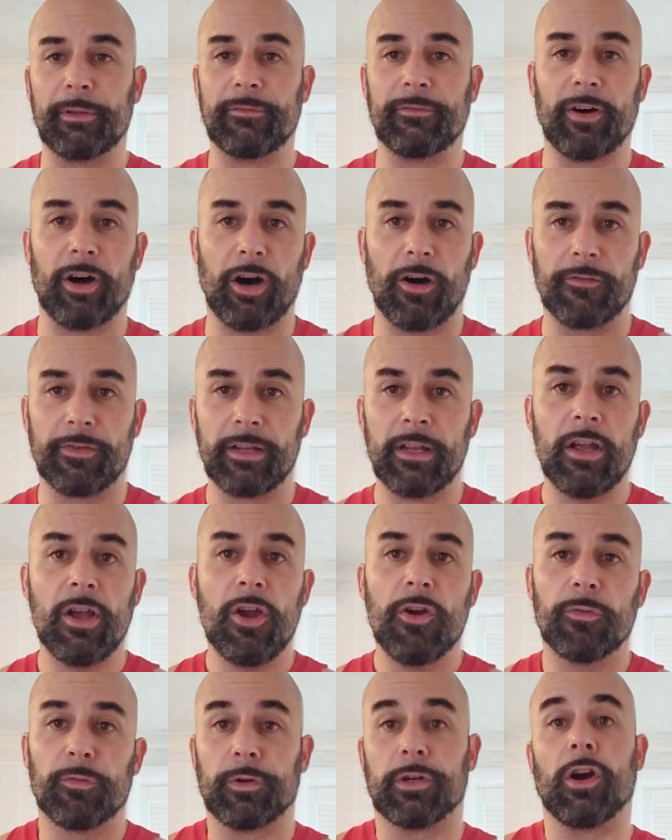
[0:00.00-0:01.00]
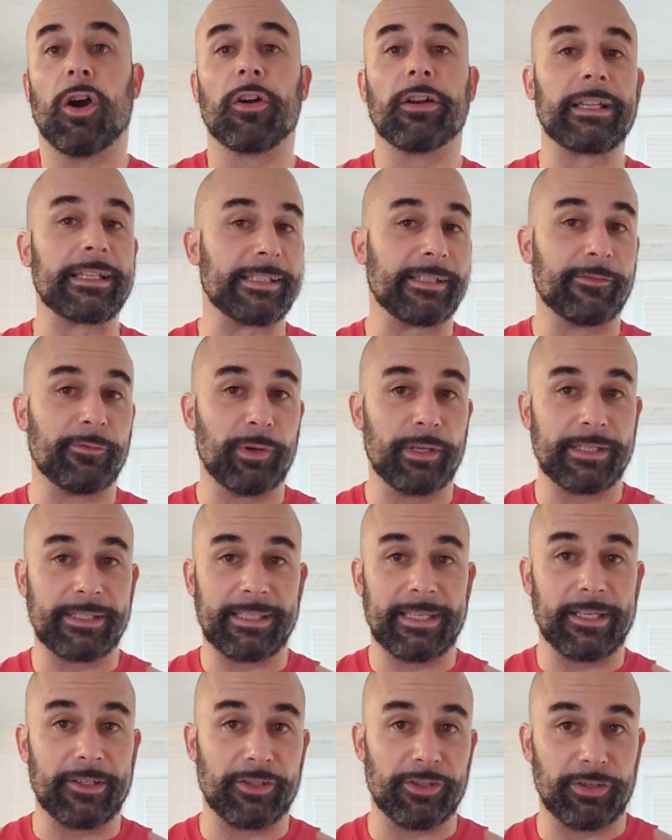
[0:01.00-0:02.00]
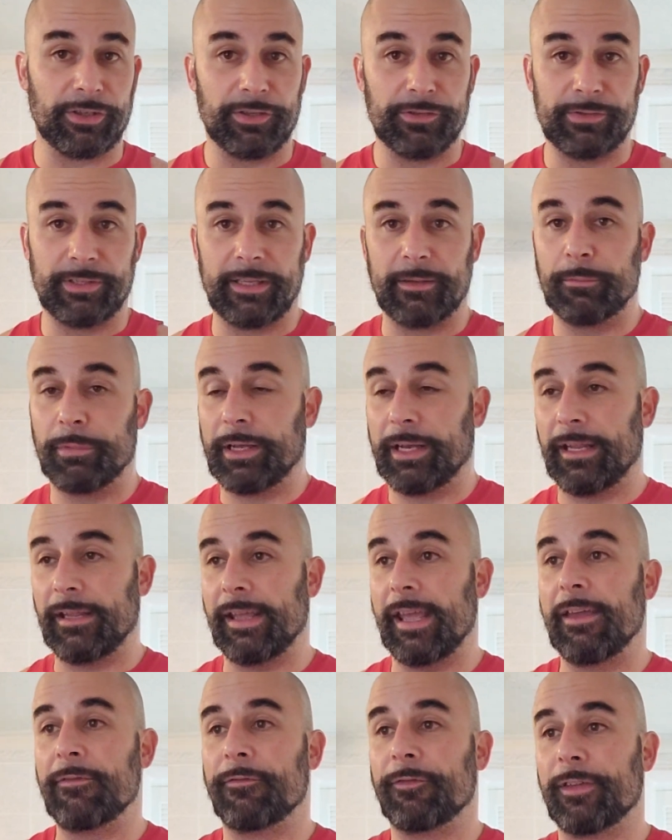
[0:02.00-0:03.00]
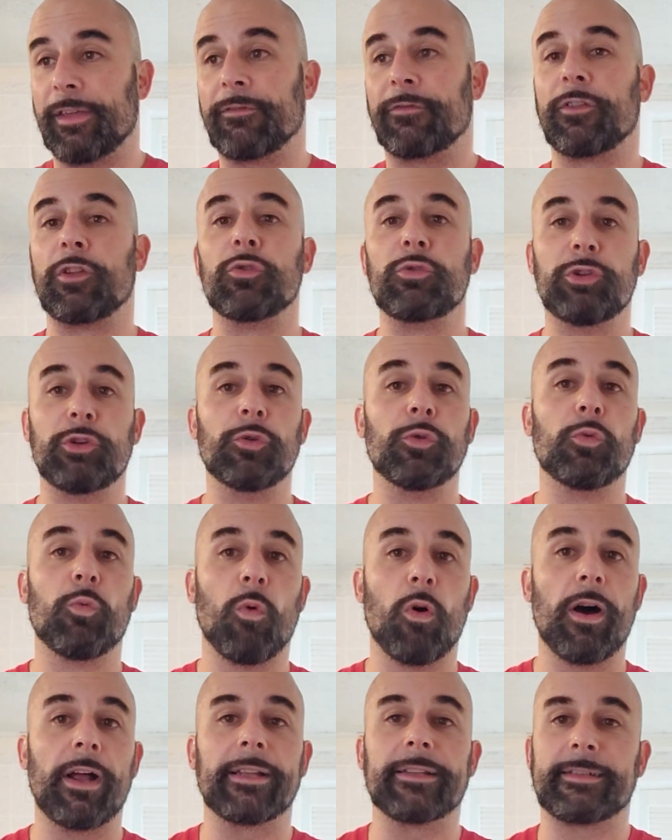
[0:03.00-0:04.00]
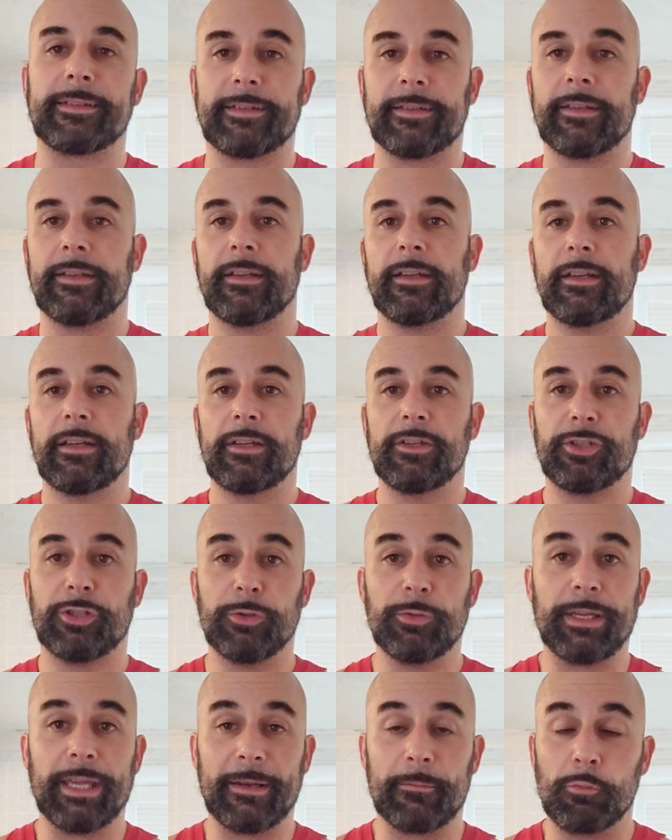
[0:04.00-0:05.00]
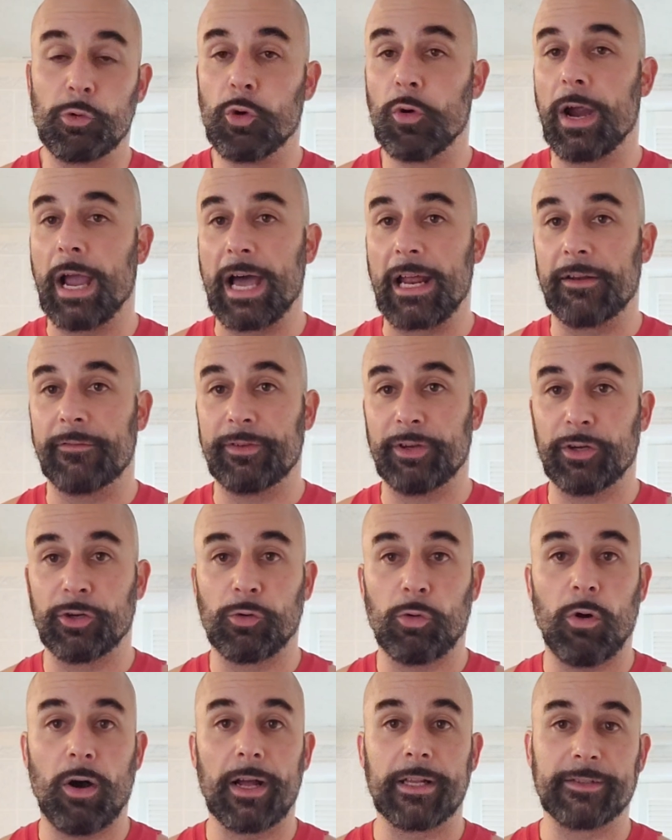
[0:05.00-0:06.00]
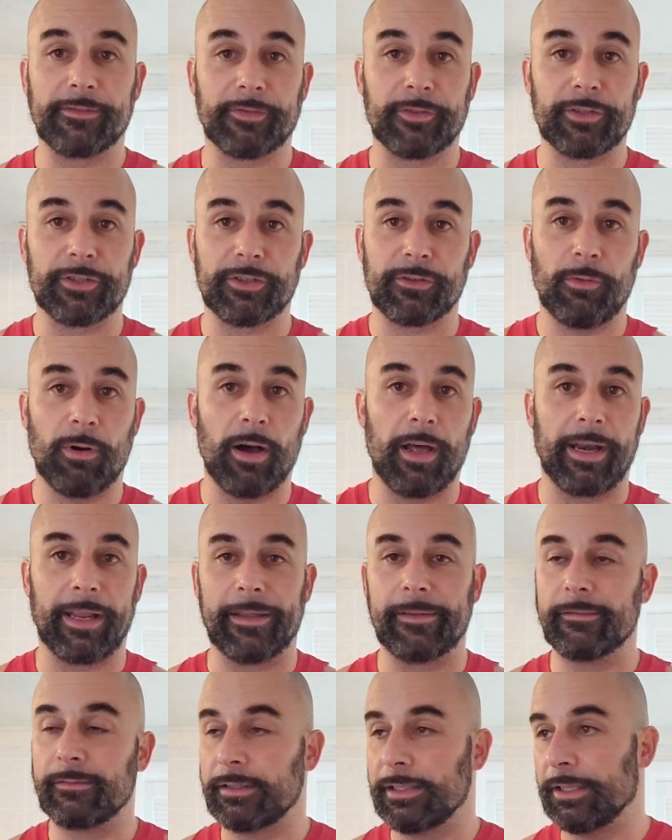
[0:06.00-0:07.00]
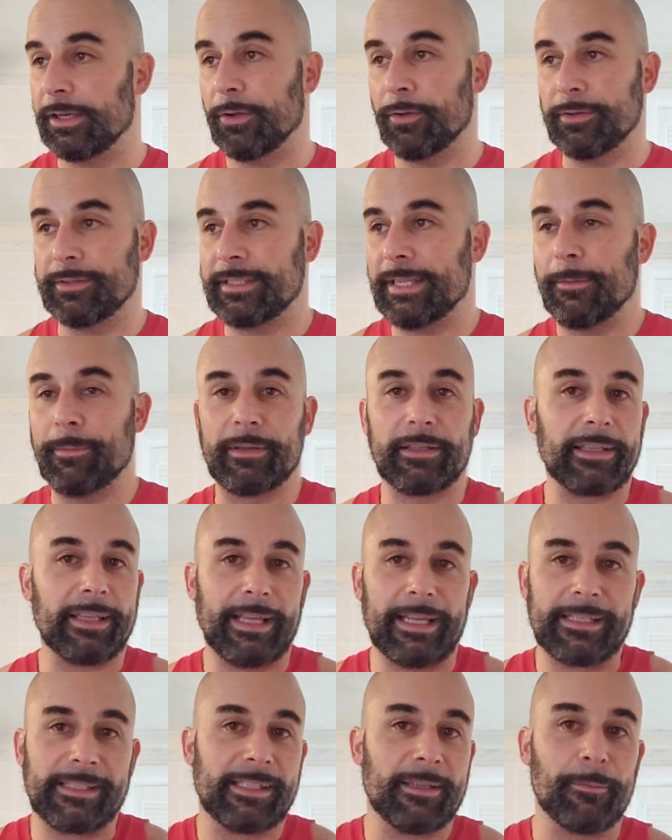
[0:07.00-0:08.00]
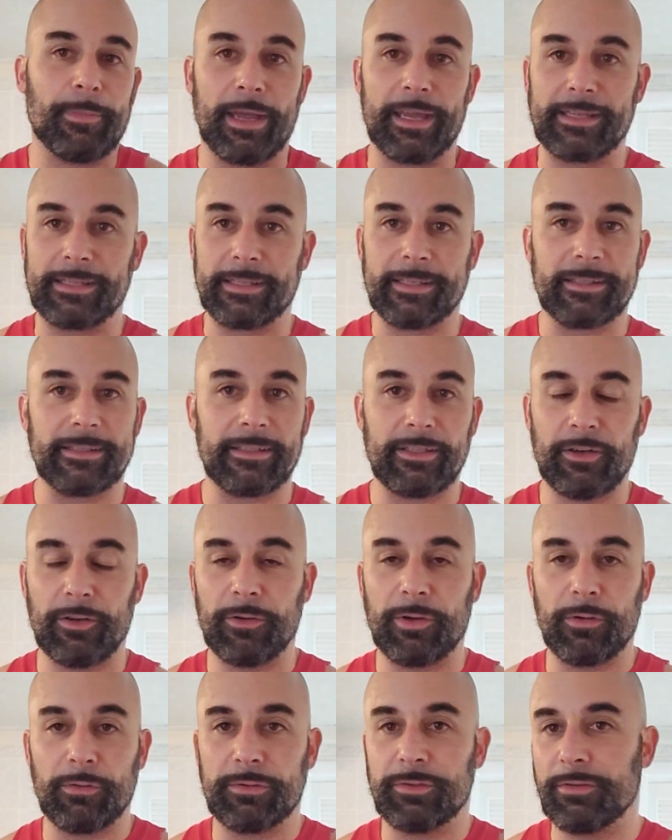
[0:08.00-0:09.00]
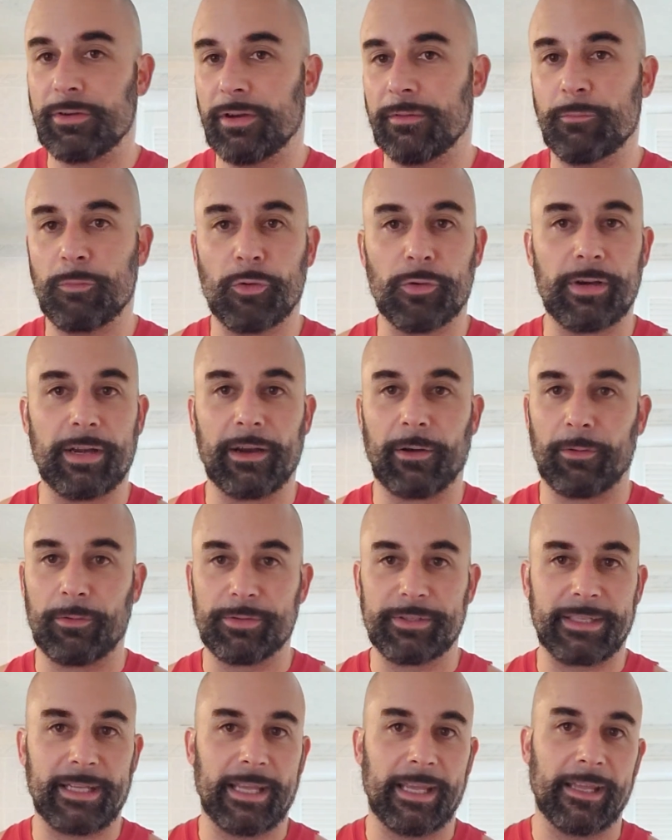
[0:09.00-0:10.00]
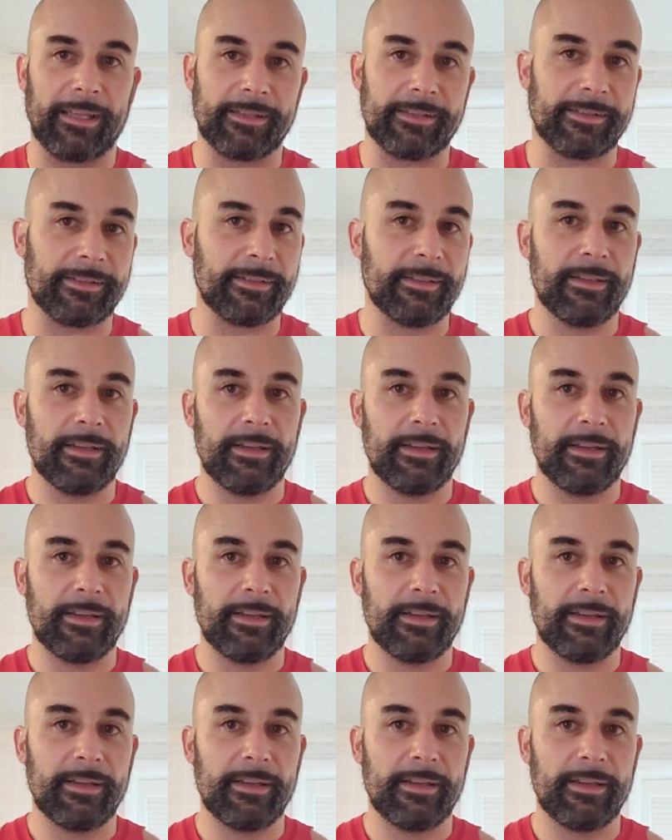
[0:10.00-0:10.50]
involved, regardless of what stance you're using. But if you do want to get more out of your quads for squatting, typically it's the basics. Go to a more narrow stance